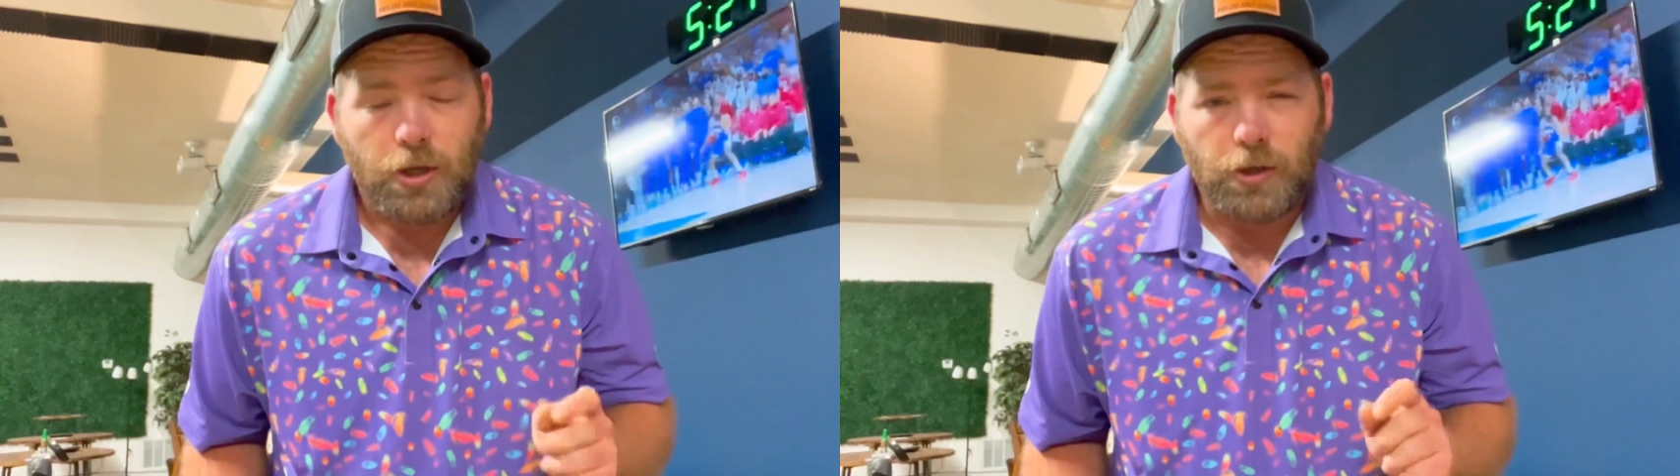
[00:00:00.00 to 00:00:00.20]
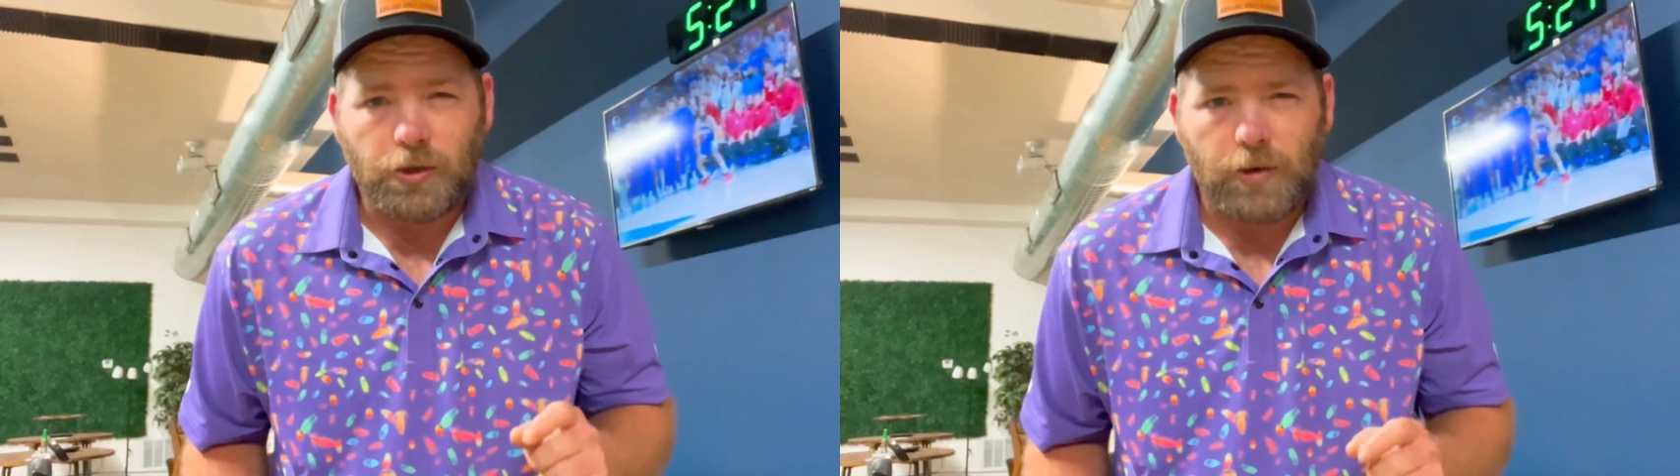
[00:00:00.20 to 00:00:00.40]

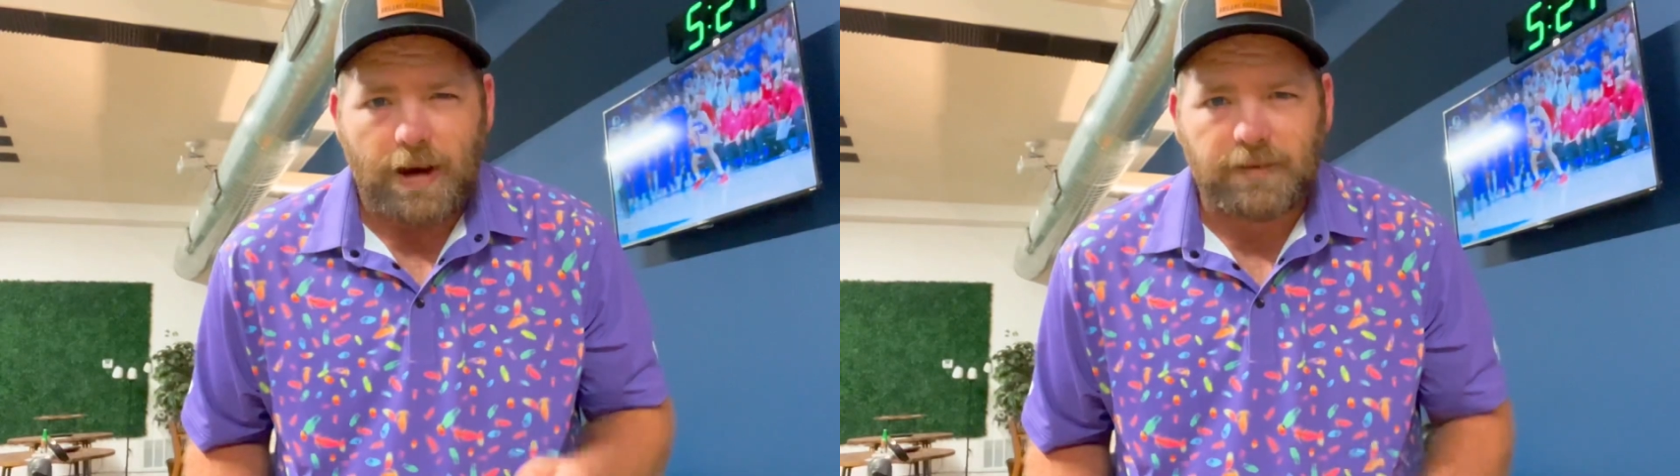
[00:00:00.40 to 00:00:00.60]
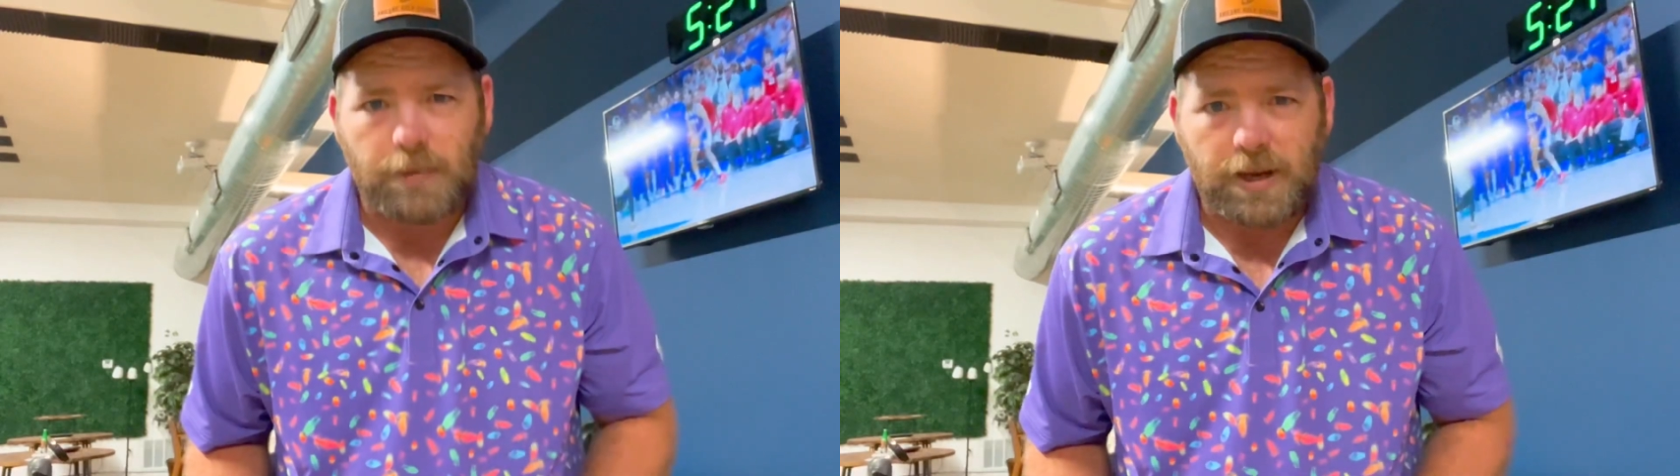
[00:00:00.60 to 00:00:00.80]
You do
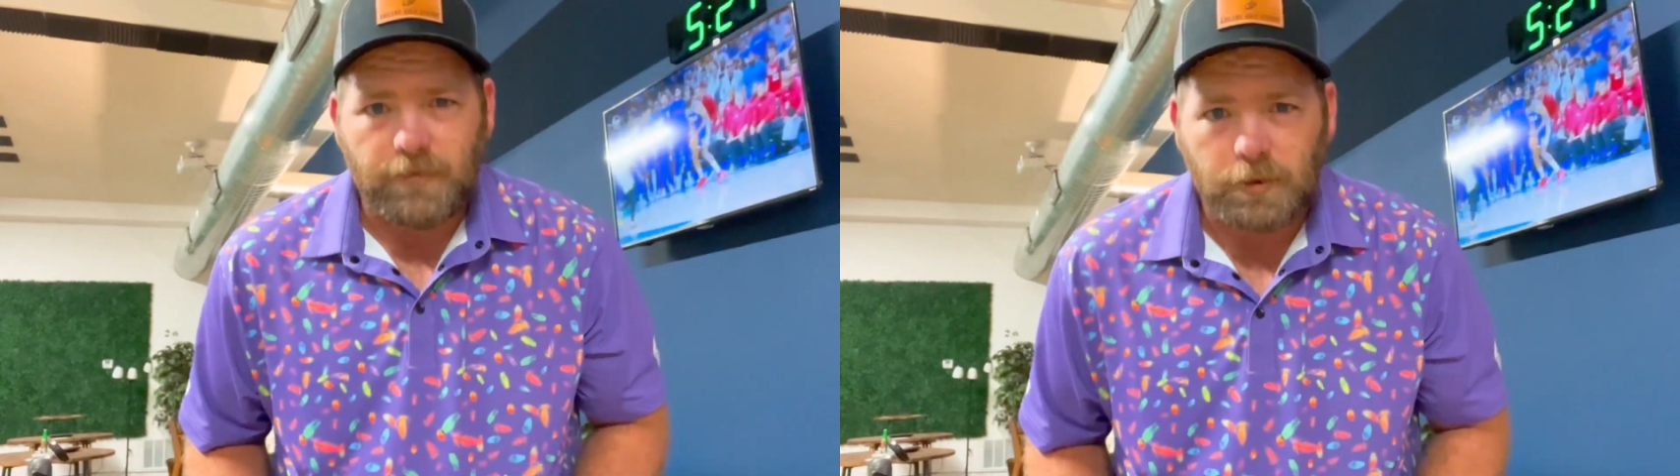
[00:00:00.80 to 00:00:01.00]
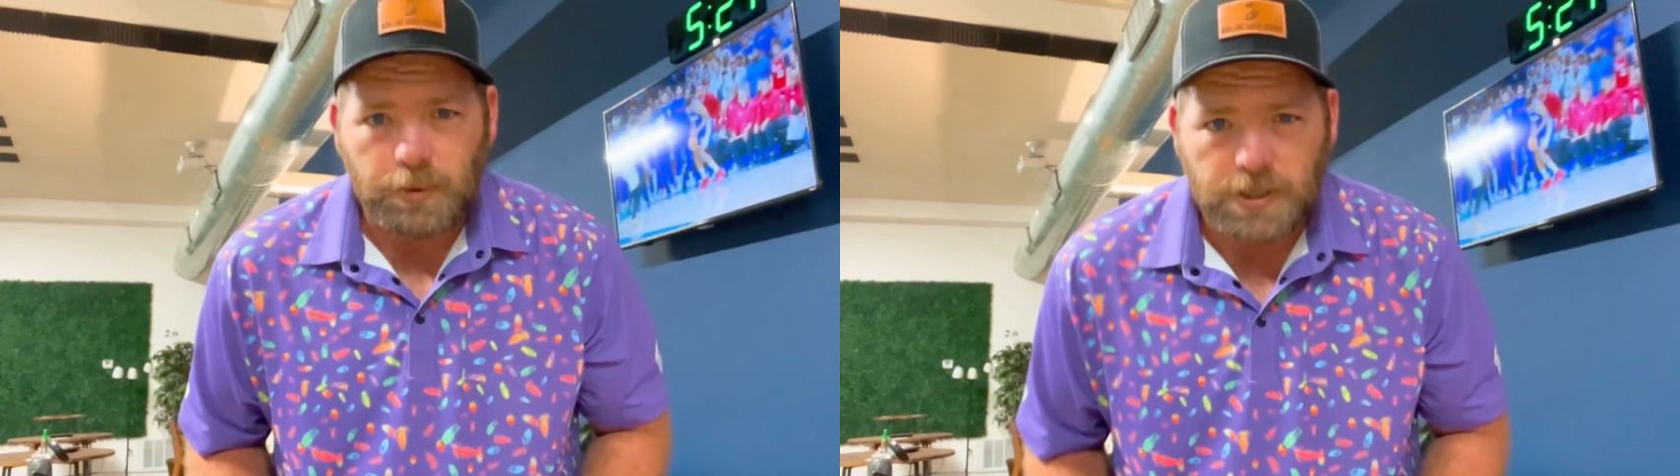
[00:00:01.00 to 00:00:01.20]
have to pay
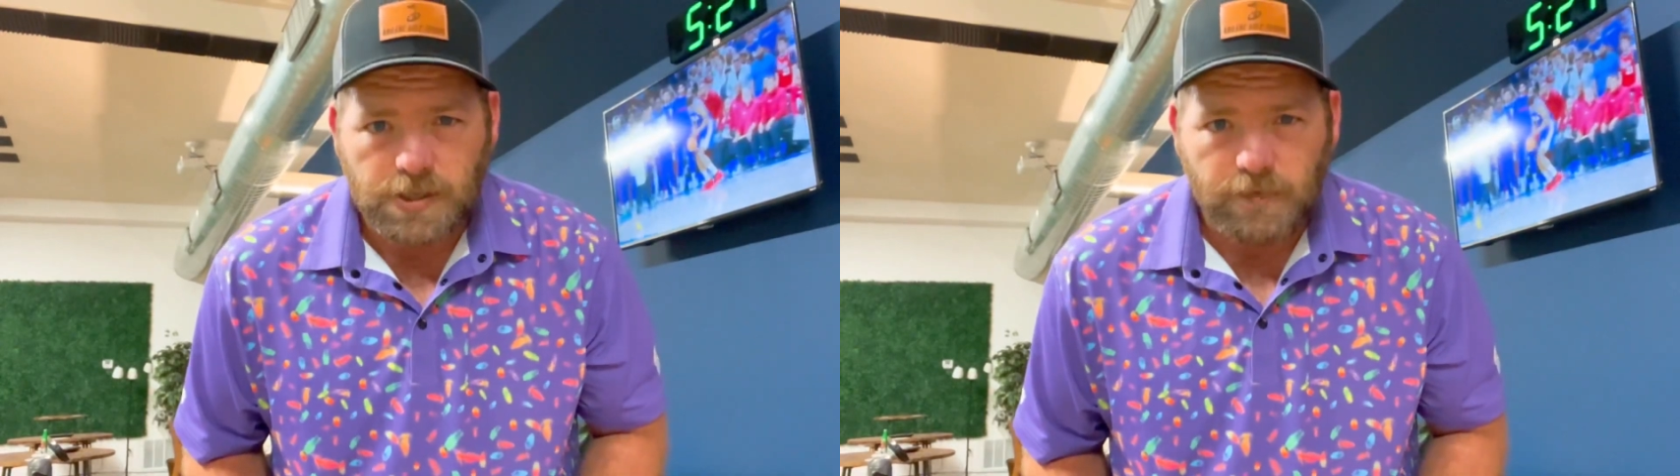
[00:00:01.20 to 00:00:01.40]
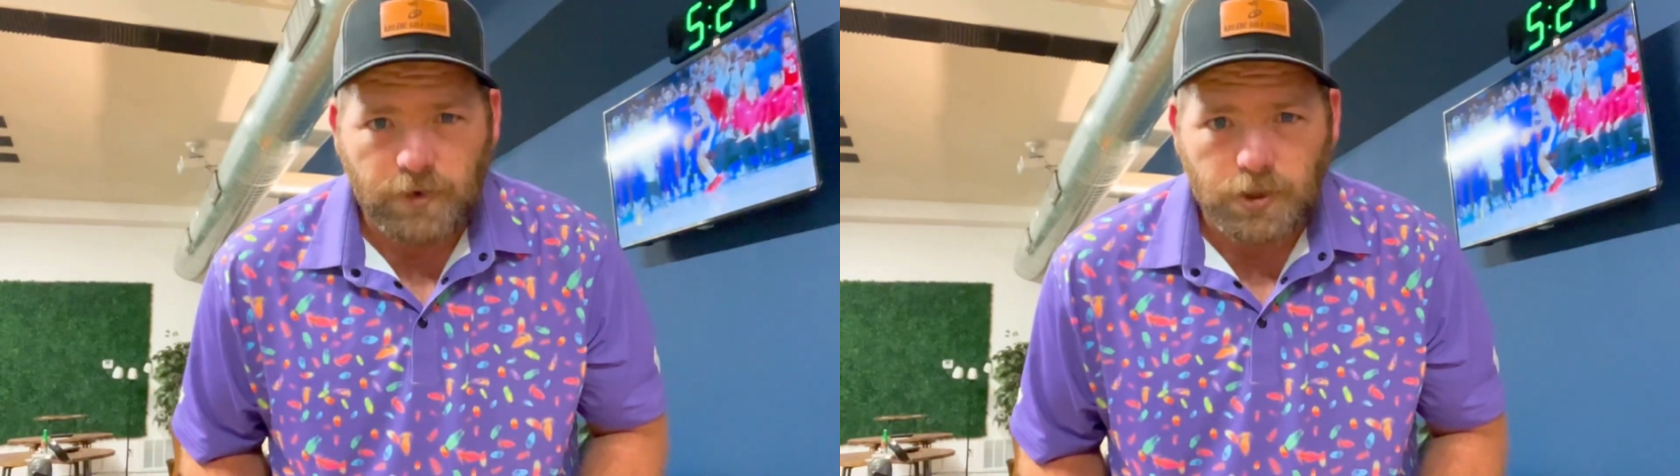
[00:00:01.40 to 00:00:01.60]
for the
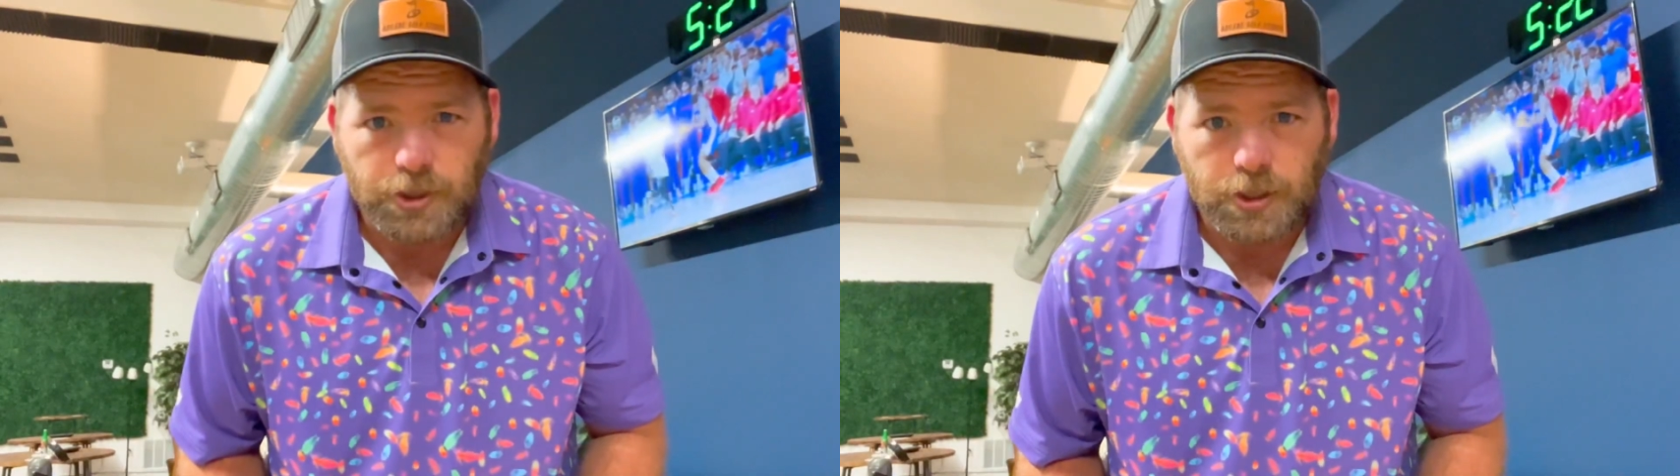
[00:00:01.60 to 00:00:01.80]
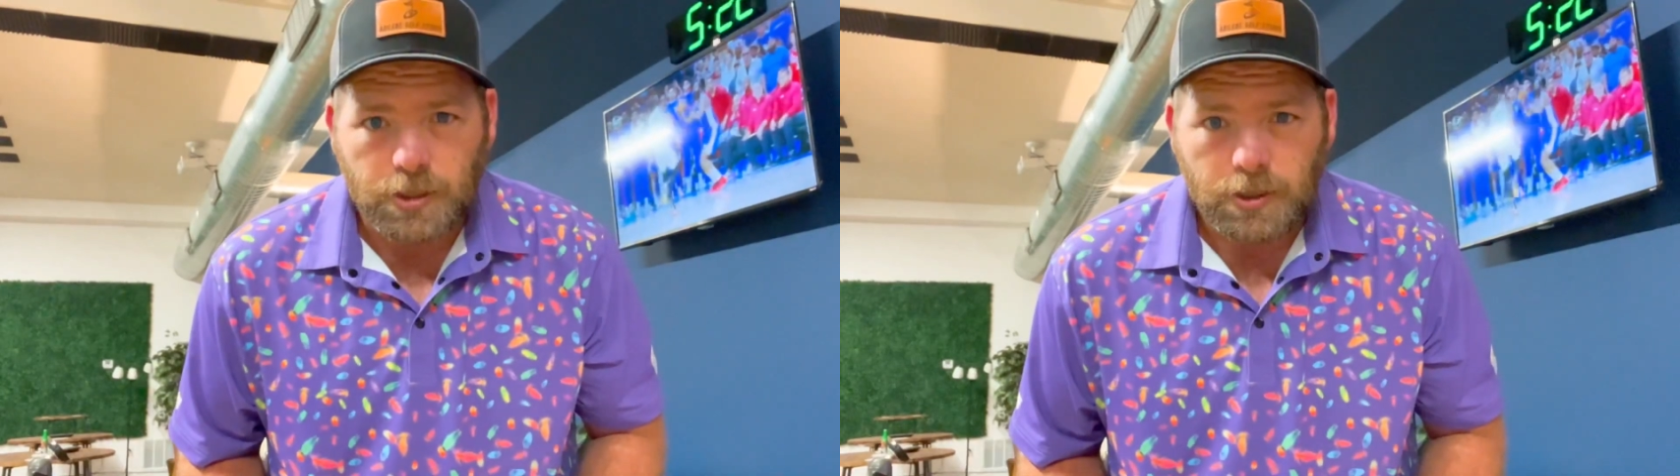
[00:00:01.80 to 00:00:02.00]
PC
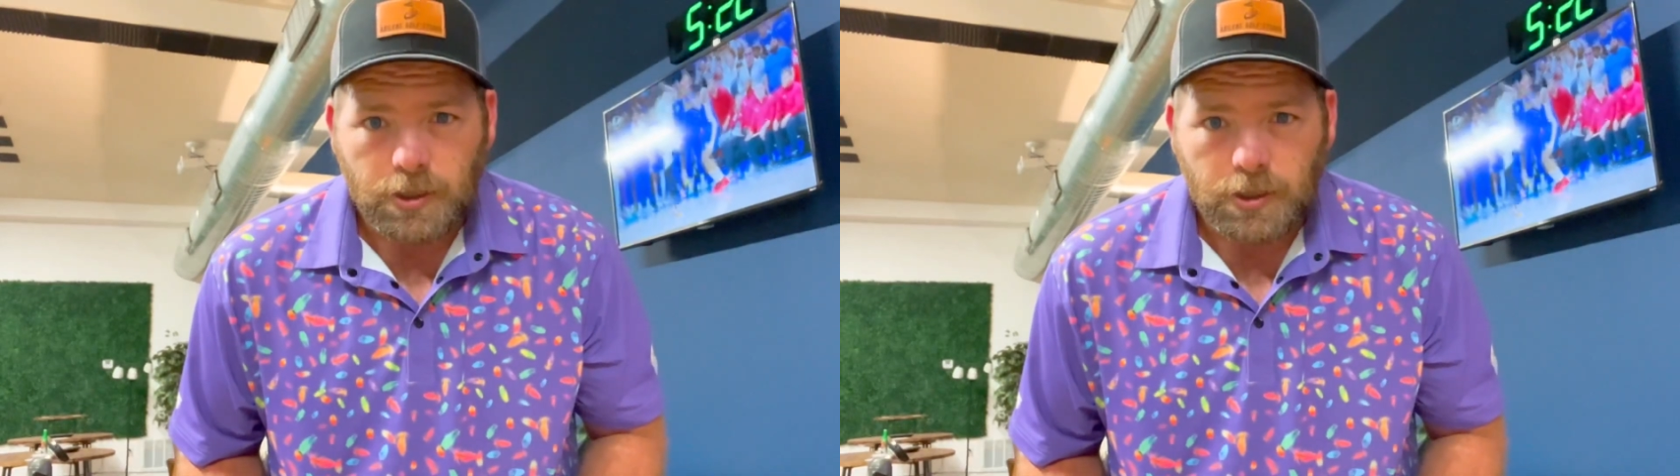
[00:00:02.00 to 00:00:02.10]
version.